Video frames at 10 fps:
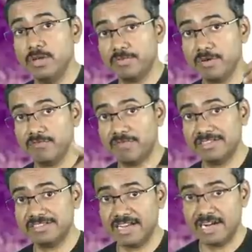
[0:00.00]
going from
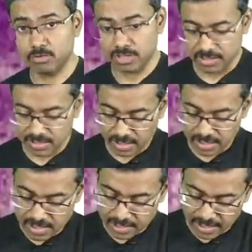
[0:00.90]
one cell to the
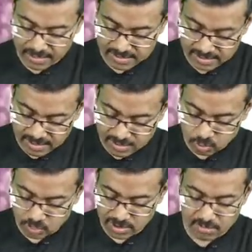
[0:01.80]
other, and this is that
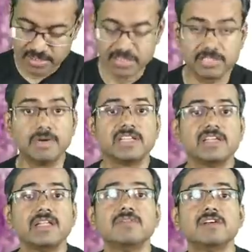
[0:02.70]
suture
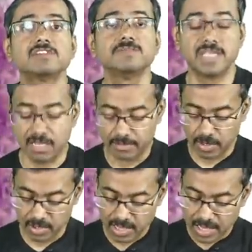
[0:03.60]
material we are speaking
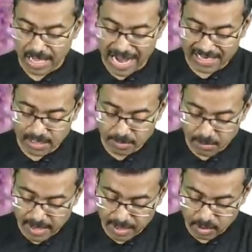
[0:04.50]
about. At the
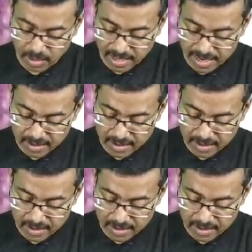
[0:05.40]
moment you are